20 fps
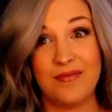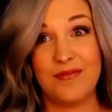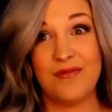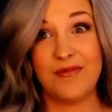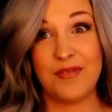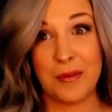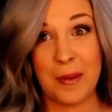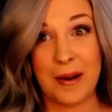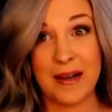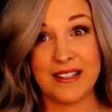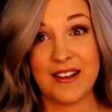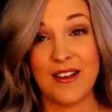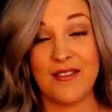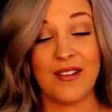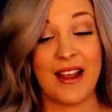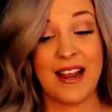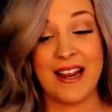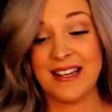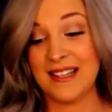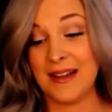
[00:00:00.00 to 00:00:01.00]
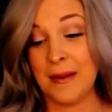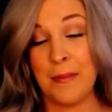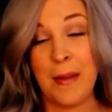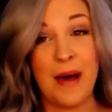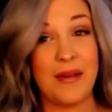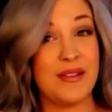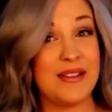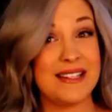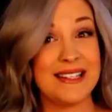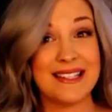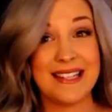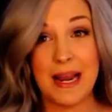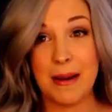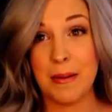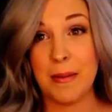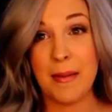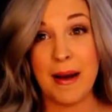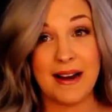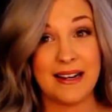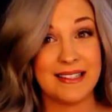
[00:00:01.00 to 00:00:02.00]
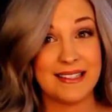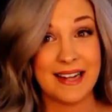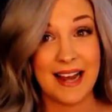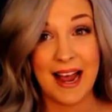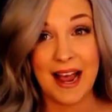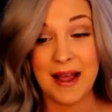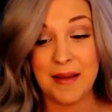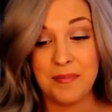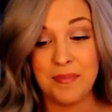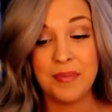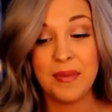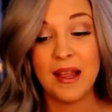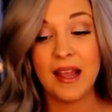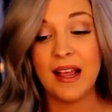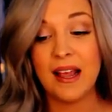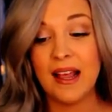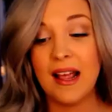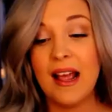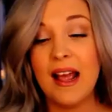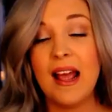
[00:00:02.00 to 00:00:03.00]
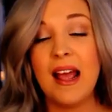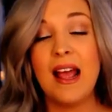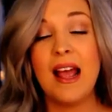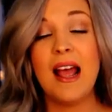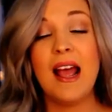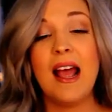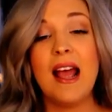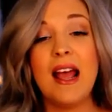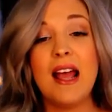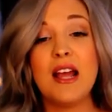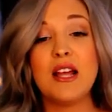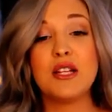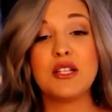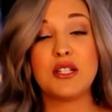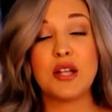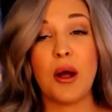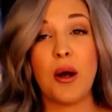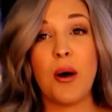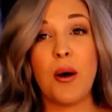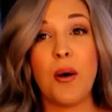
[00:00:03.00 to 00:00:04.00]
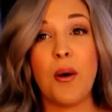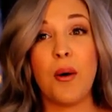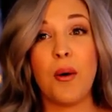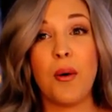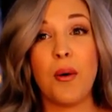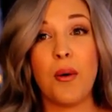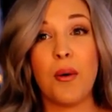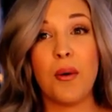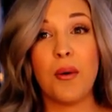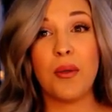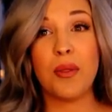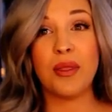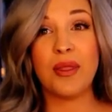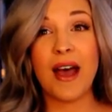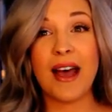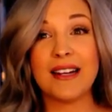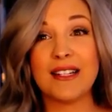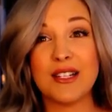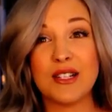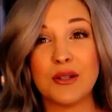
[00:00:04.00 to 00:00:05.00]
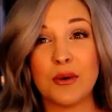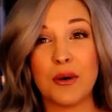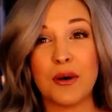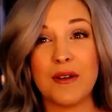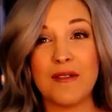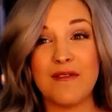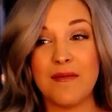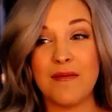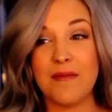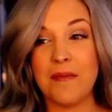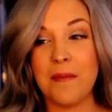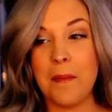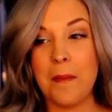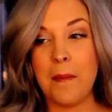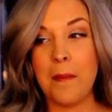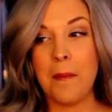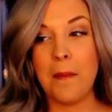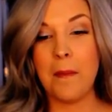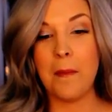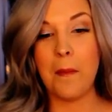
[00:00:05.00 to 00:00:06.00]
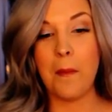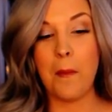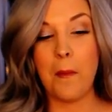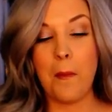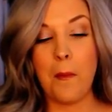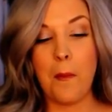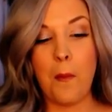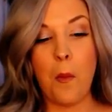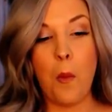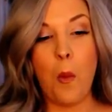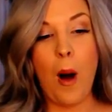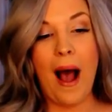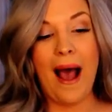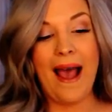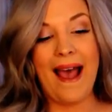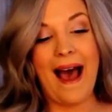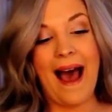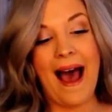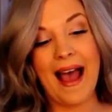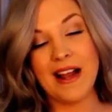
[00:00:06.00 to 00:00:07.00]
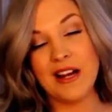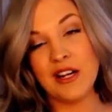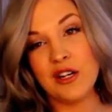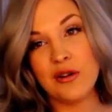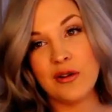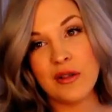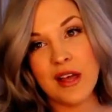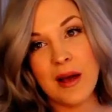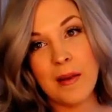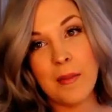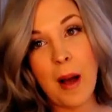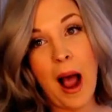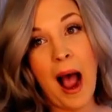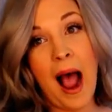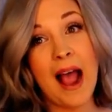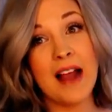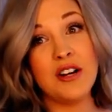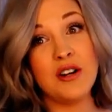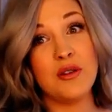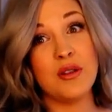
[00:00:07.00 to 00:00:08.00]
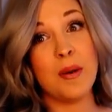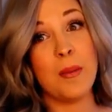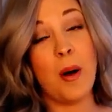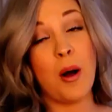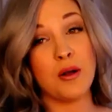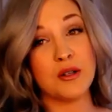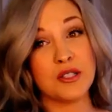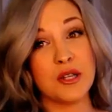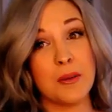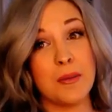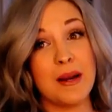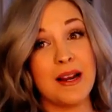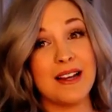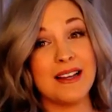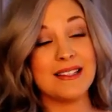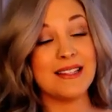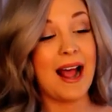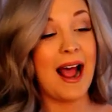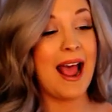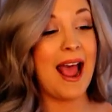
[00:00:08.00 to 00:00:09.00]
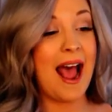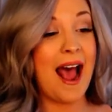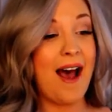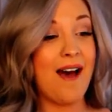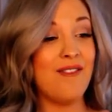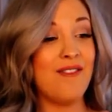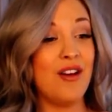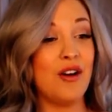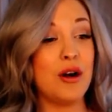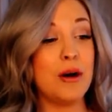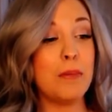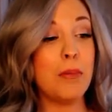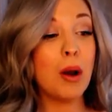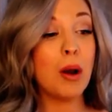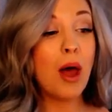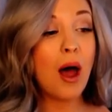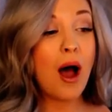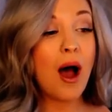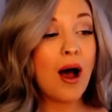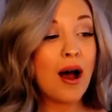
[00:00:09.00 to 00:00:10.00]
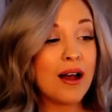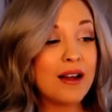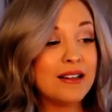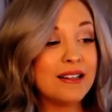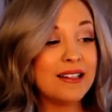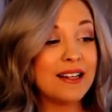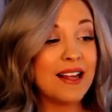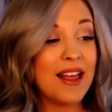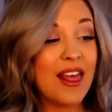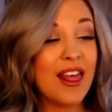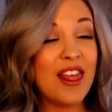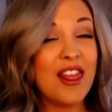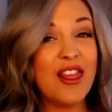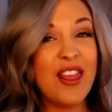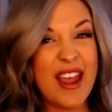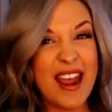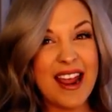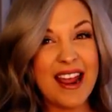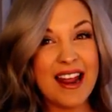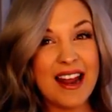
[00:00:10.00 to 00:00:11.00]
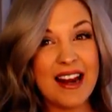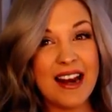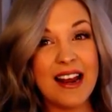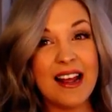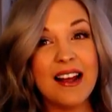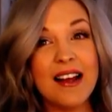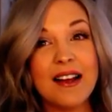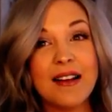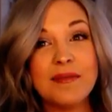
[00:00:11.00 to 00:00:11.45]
for myself. Like, it's about the same amount of time. So that's sort of why I do them. I do them also because I have very blonde, thin,